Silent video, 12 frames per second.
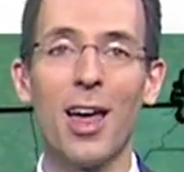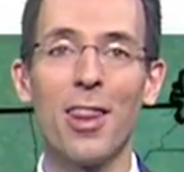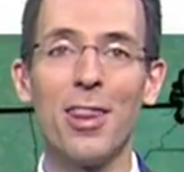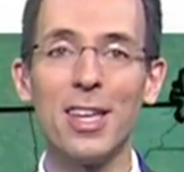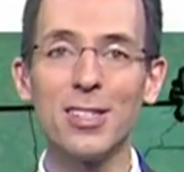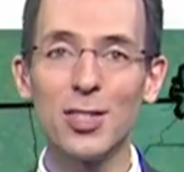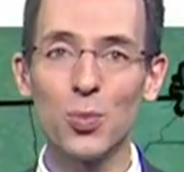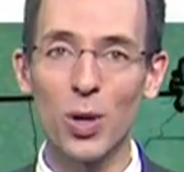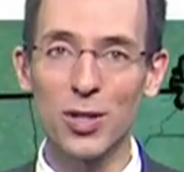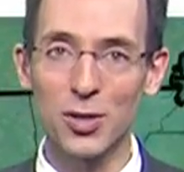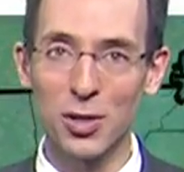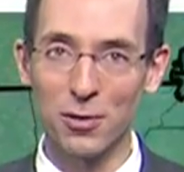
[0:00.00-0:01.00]
This is what
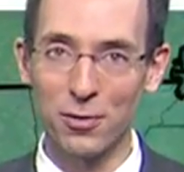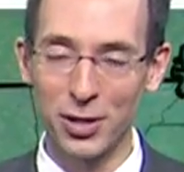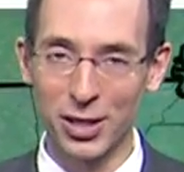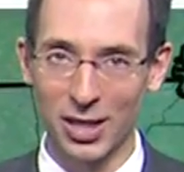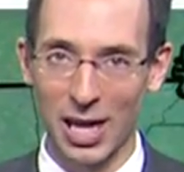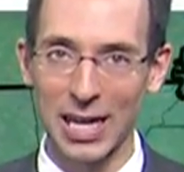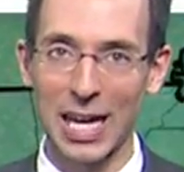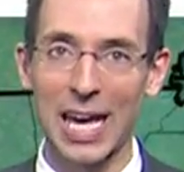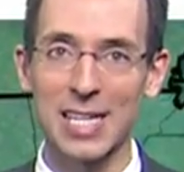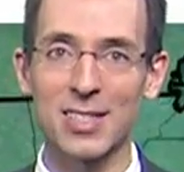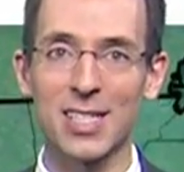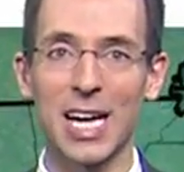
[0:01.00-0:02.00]
it's going to feel like
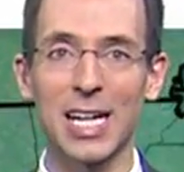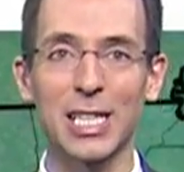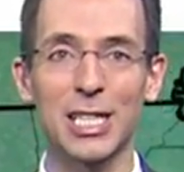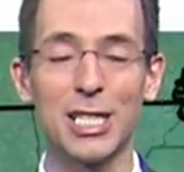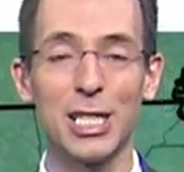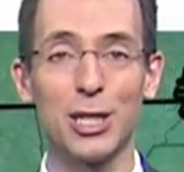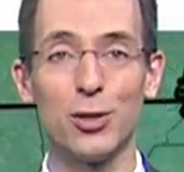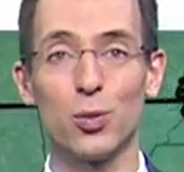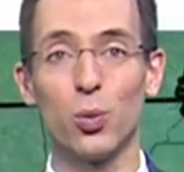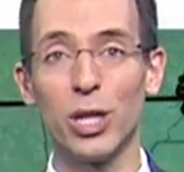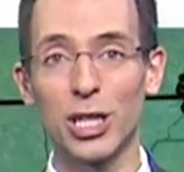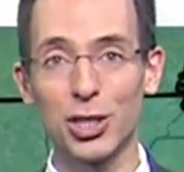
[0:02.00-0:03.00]
as the night continues.
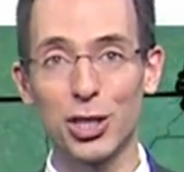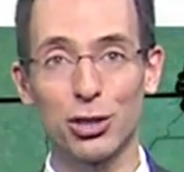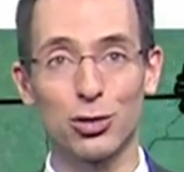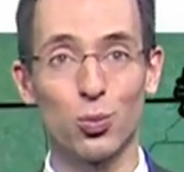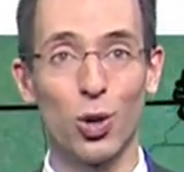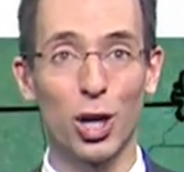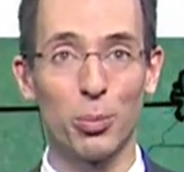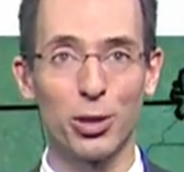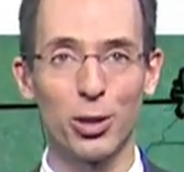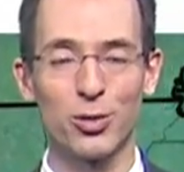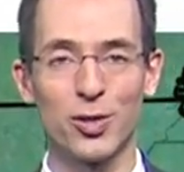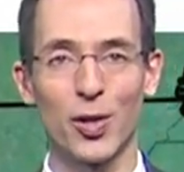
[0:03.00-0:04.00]
Wind chills well
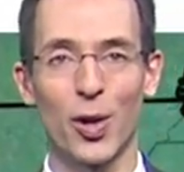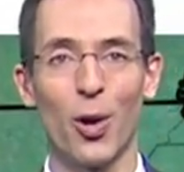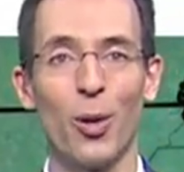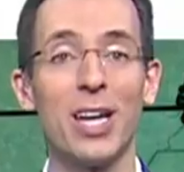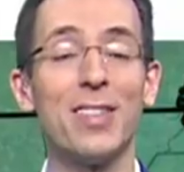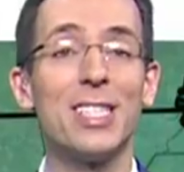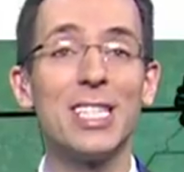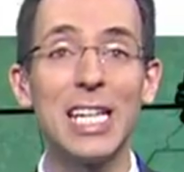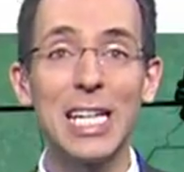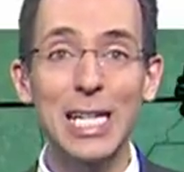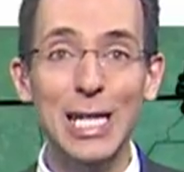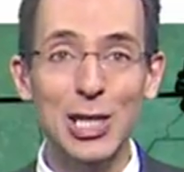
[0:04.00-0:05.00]
below zero, in the
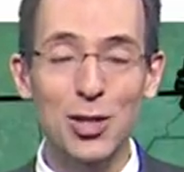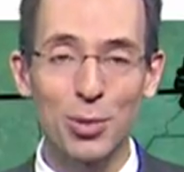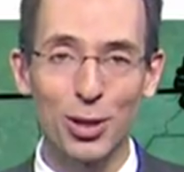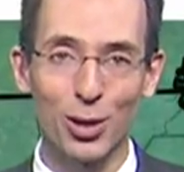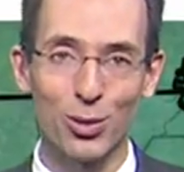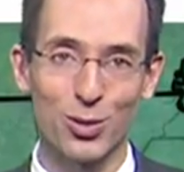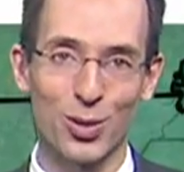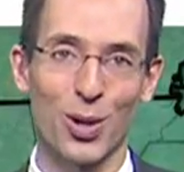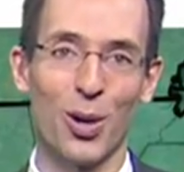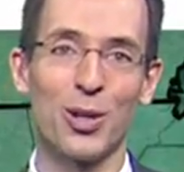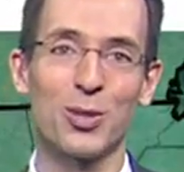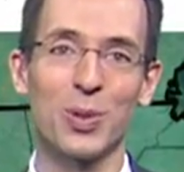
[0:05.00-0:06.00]
teens below
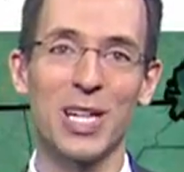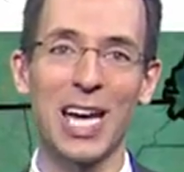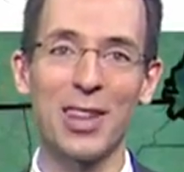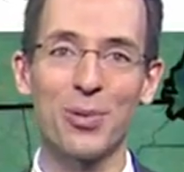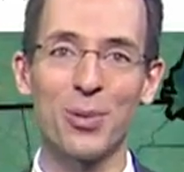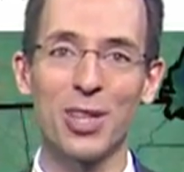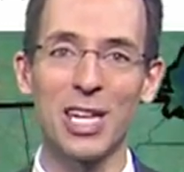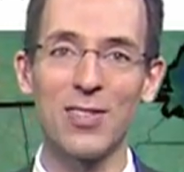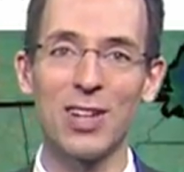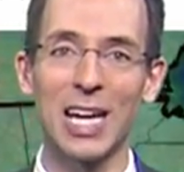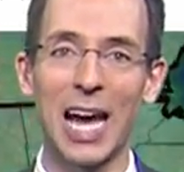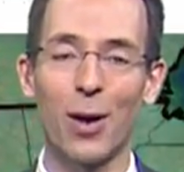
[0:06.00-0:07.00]
zero as we head through the
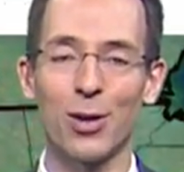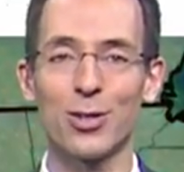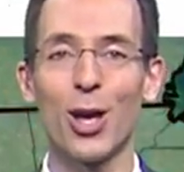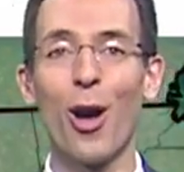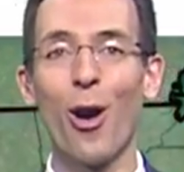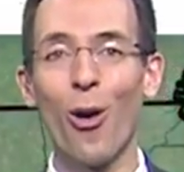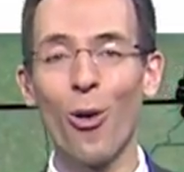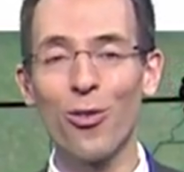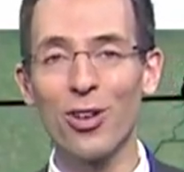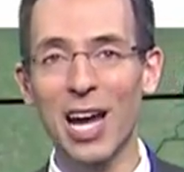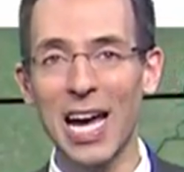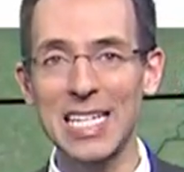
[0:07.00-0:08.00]
evening hours.
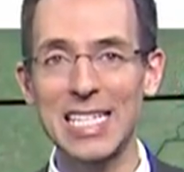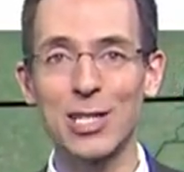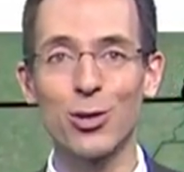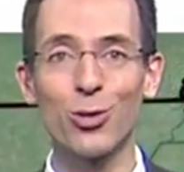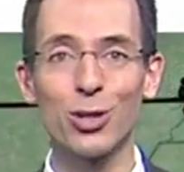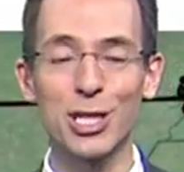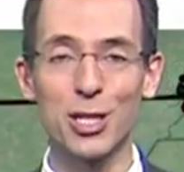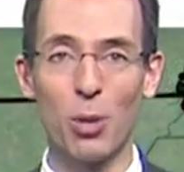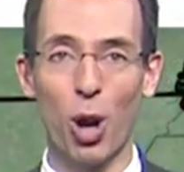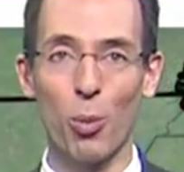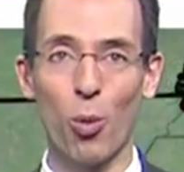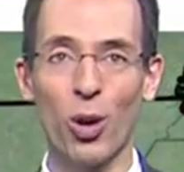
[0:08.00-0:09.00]
Overnight into early
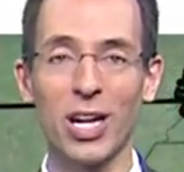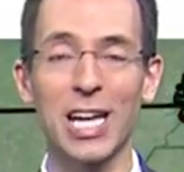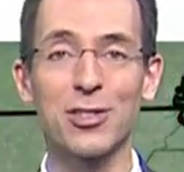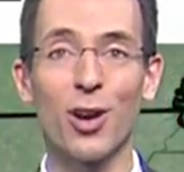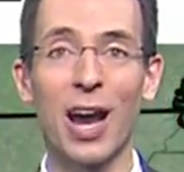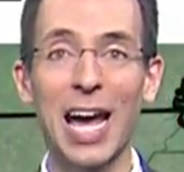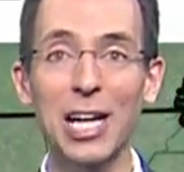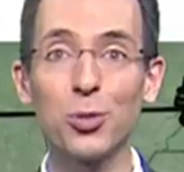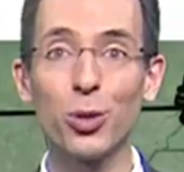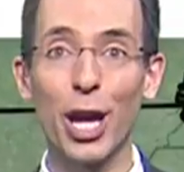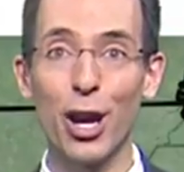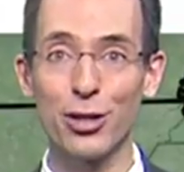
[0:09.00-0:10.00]
tomorrow morning, as our
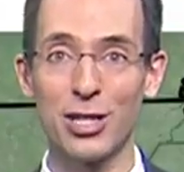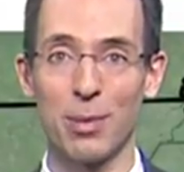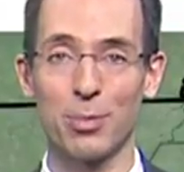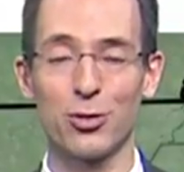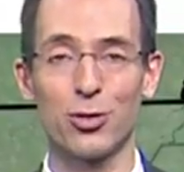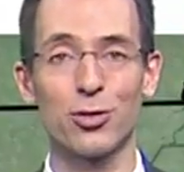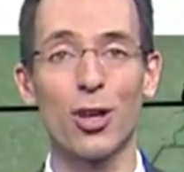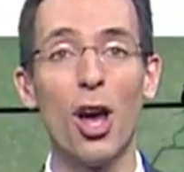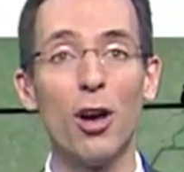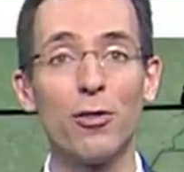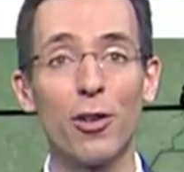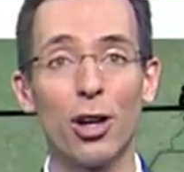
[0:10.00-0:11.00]
actual air temperatures
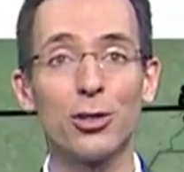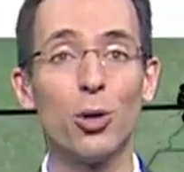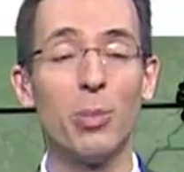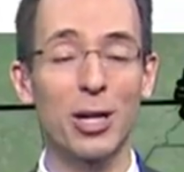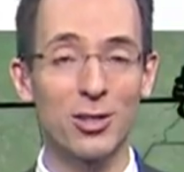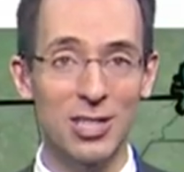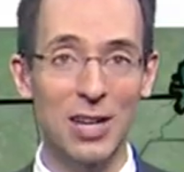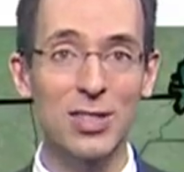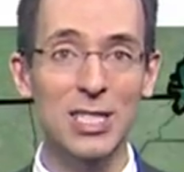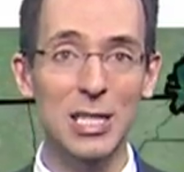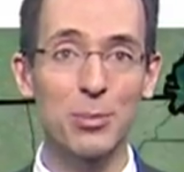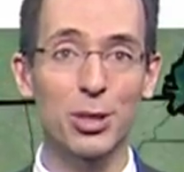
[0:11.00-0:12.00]
fall to about
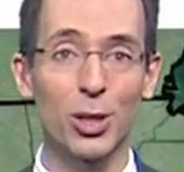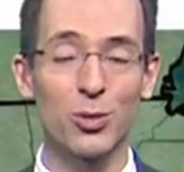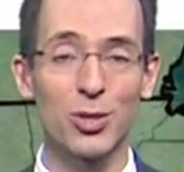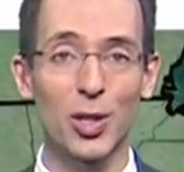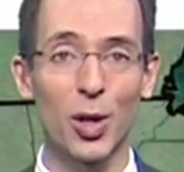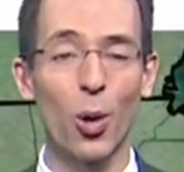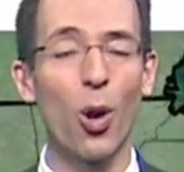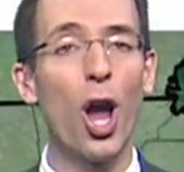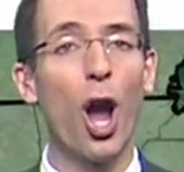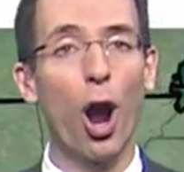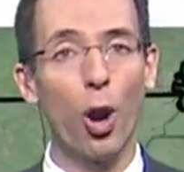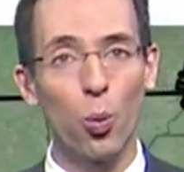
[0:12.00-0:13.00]
17 below zero,
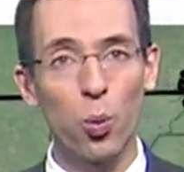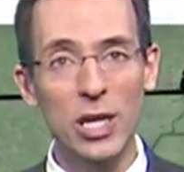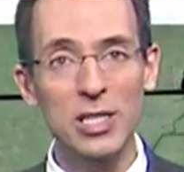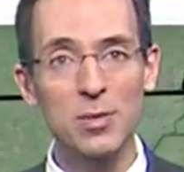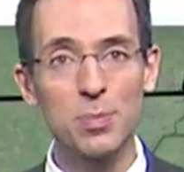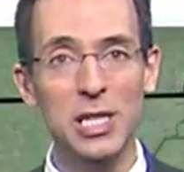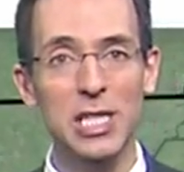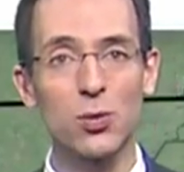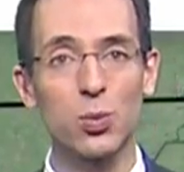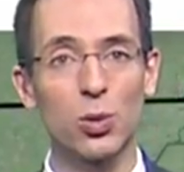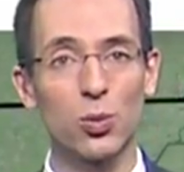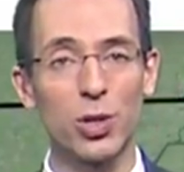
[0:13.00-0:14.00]
our wind
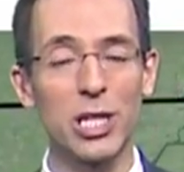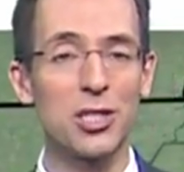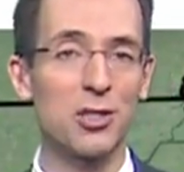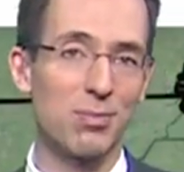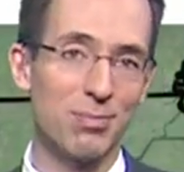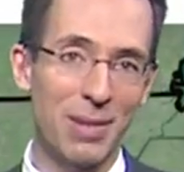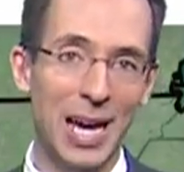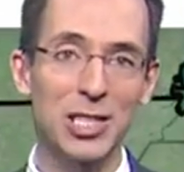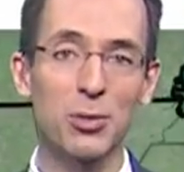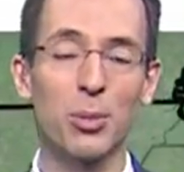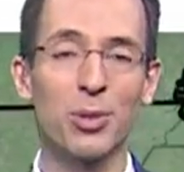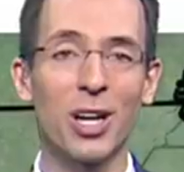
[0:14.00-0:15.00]
speeds will reach
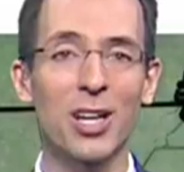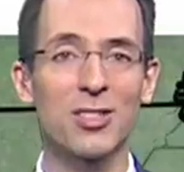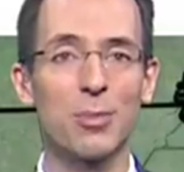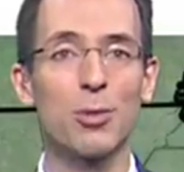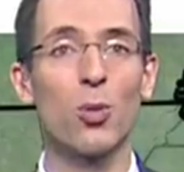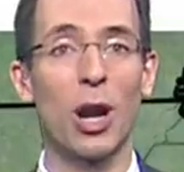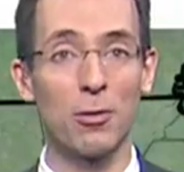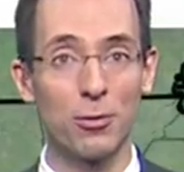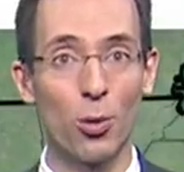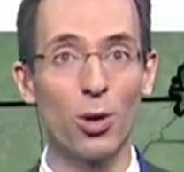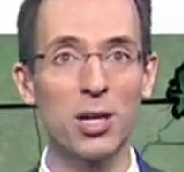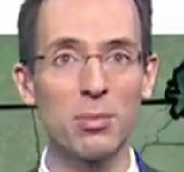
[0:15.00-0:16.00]
maximum gusts up to around
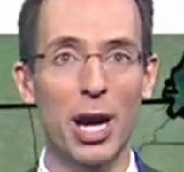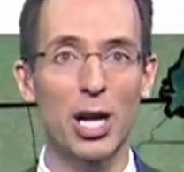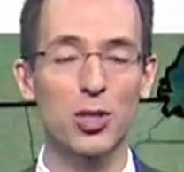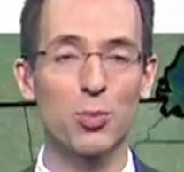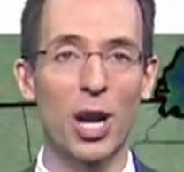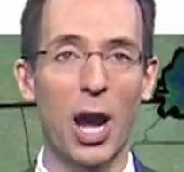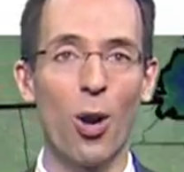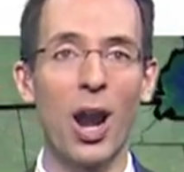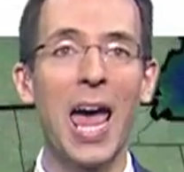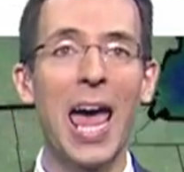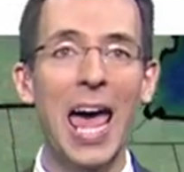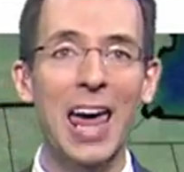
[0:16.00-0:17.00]
40 miles per hour,
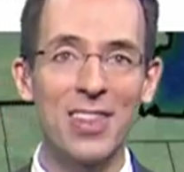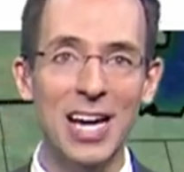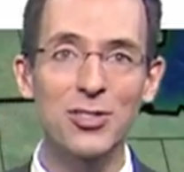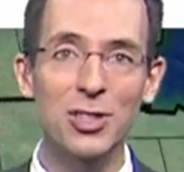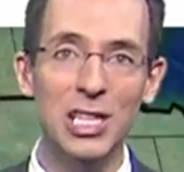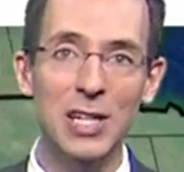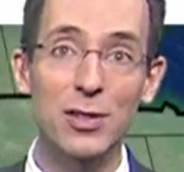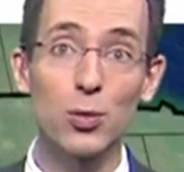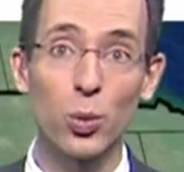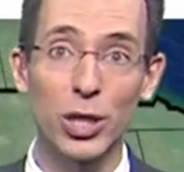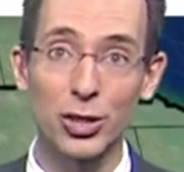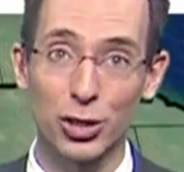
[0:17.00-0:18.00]
and that's going to give us
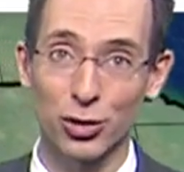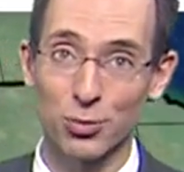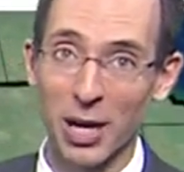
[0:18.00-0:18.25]
wind chills.